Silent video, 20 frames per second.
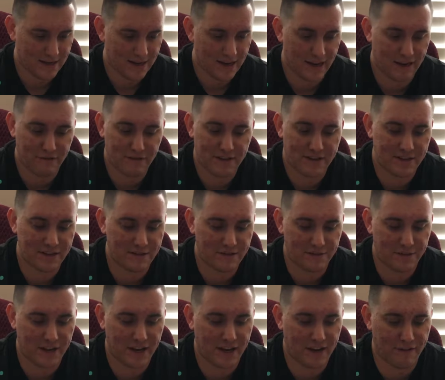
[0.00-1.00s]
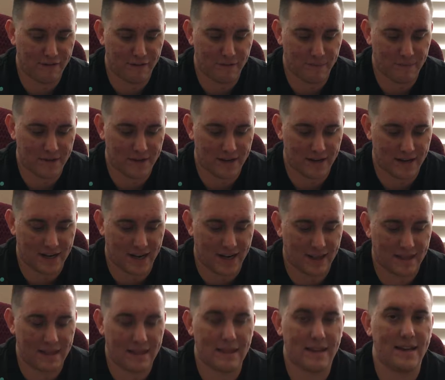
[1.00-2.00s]
Every single day I've done at
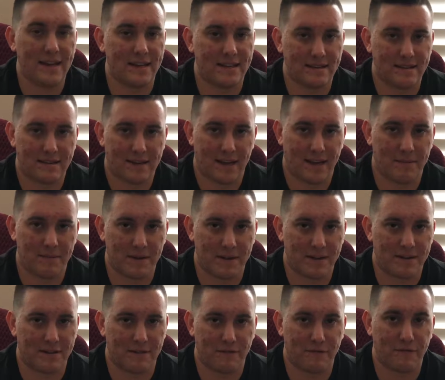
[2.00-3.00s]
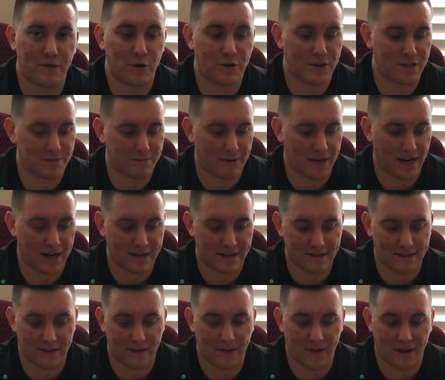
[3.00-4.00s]
least 10 minutes of focus
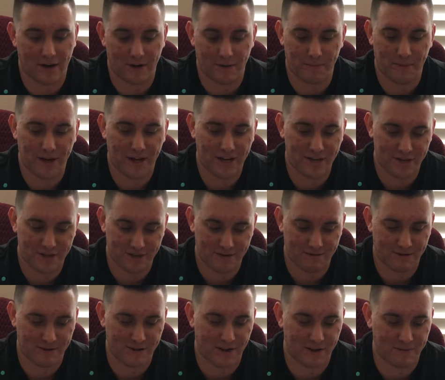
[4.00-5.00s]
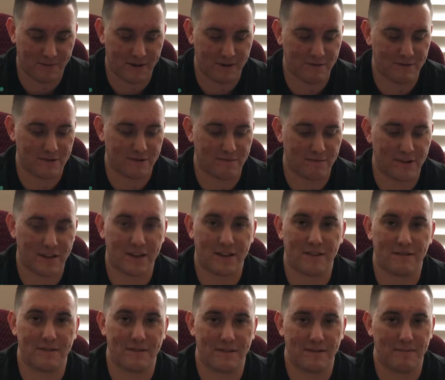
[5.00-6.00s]
practice on that arpeggio we're talking about, which we'll get
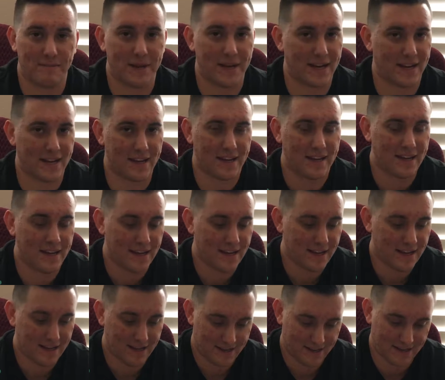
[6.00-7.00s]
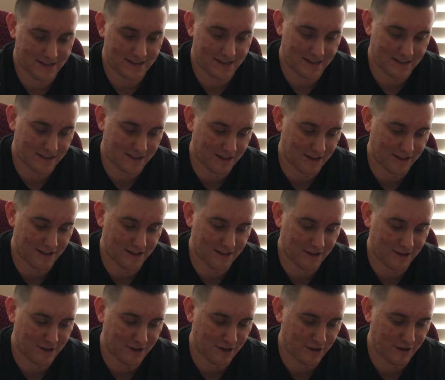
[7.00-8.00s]
to in a minute, because that's the
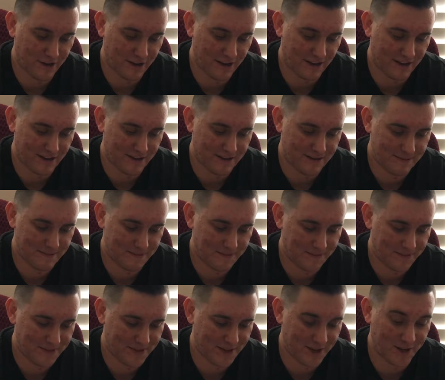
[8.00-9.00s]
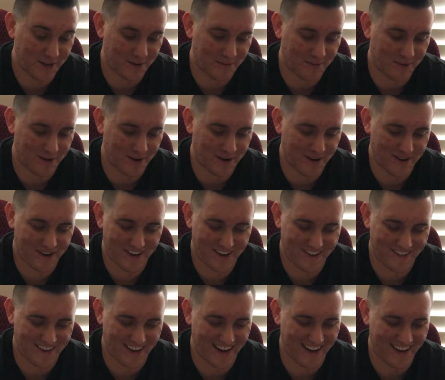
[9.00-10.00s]
good part,
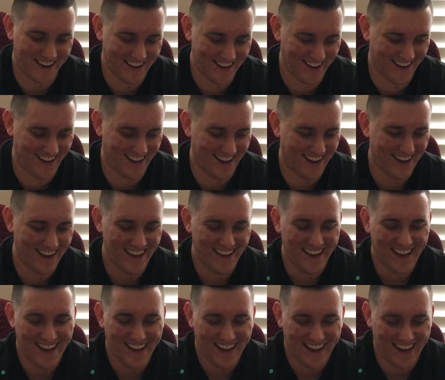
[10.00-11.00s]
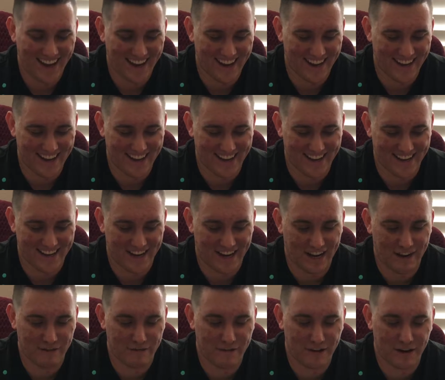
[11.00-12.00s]
right? And
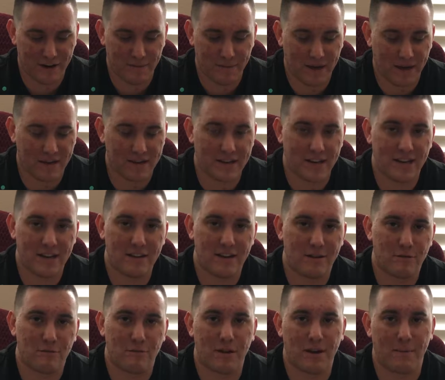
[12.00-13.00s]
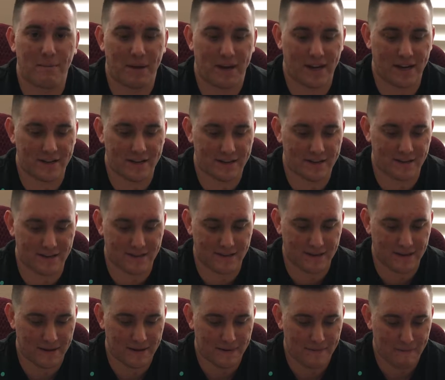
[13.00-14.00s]
I've read about 10 to 20
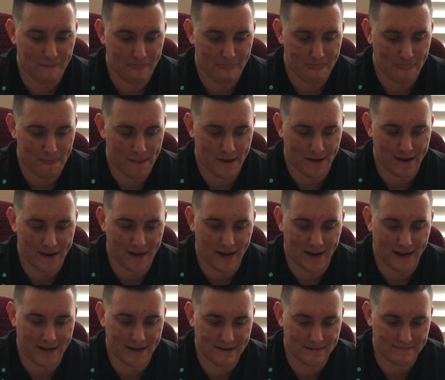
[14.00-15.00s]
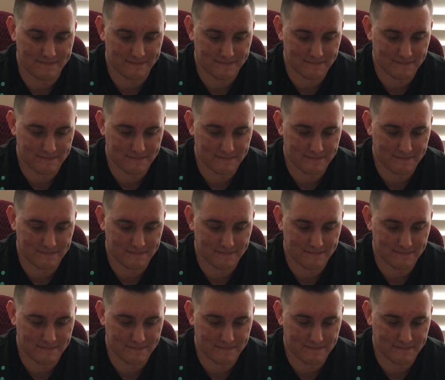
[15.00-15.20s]
pages a night.